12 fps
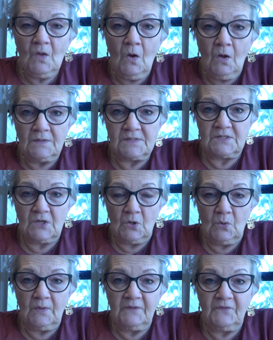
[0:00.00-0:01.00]

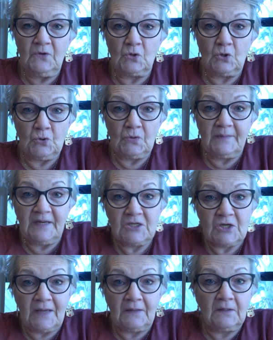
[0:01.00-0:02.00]
also, if you're new to my
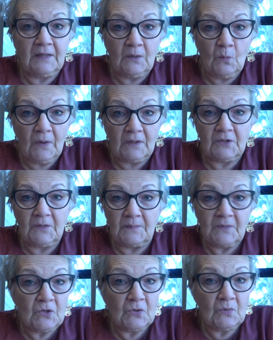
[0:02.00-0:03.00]
channel, I
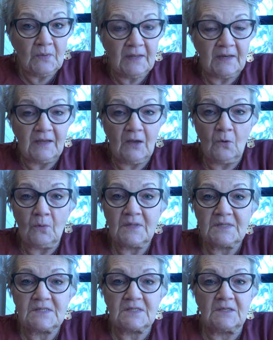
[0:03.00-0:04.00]
welcome you, and I
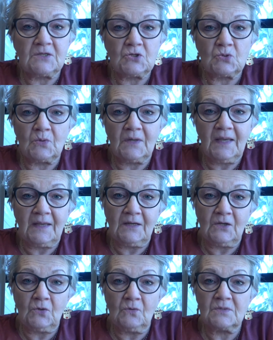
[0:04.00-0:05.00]
always enjoy
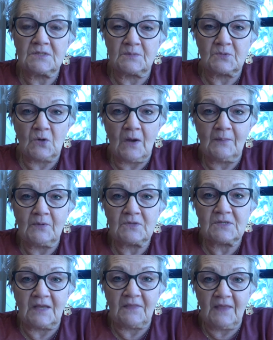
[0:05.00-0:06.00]
getting new
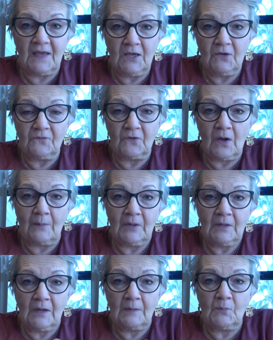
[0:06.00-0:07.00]
subscribers. I thank you for
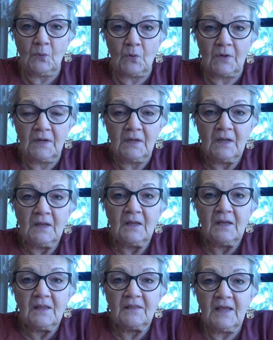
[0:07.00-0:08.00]
coming on board.
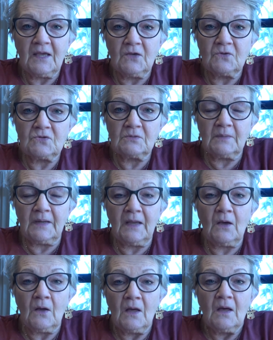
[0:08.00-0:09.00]
Thank you to my